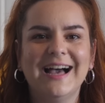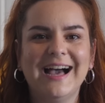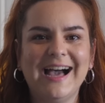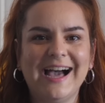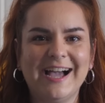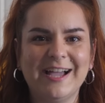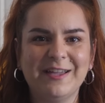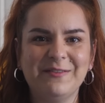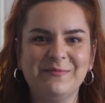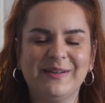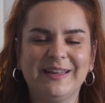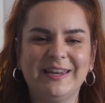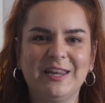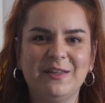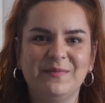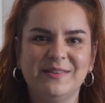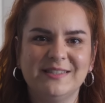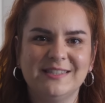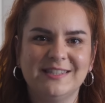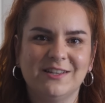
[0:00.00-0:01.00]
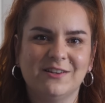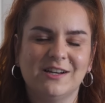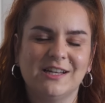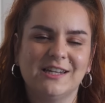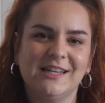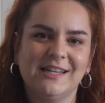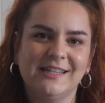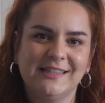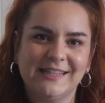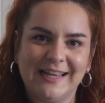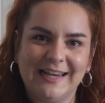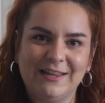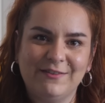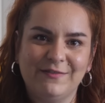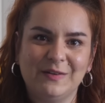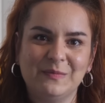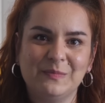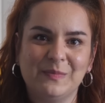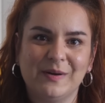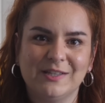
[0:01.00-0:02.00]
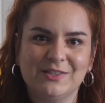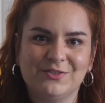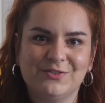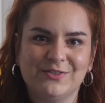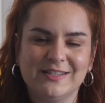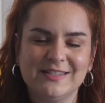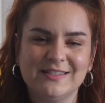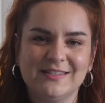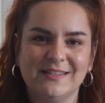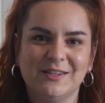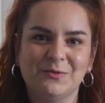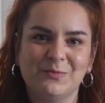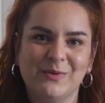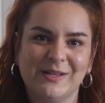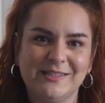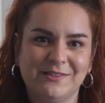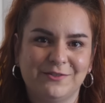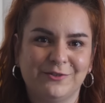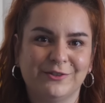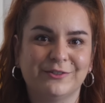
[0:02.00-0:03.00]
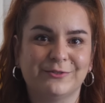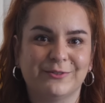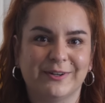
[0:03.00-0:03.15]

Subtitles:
Hi, my name is Ioanna and I live in Patros in western